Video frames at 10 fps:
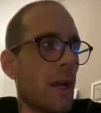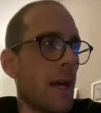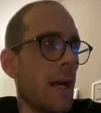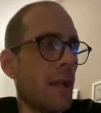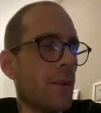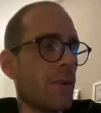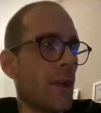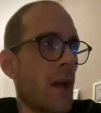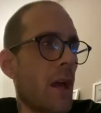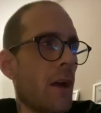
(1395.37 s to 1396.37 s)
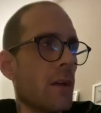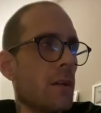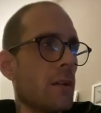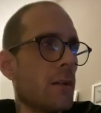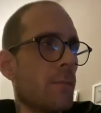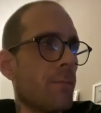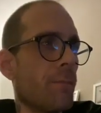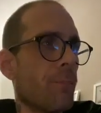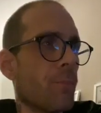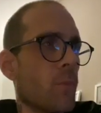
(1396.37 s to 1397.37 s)
And so
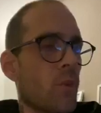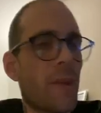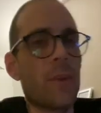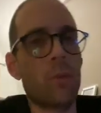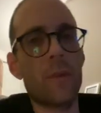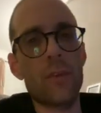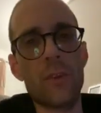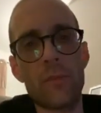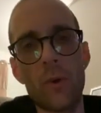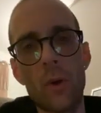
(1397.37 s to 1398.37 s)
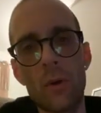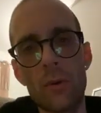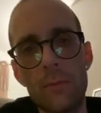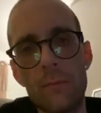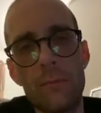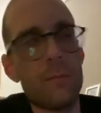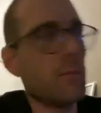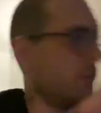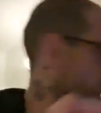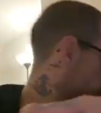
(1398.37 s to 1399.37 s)
that's what this is for.
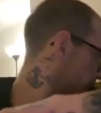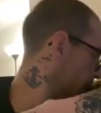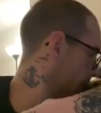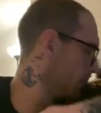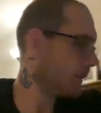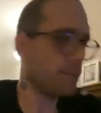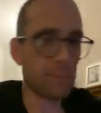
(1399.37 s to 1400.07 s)
I'm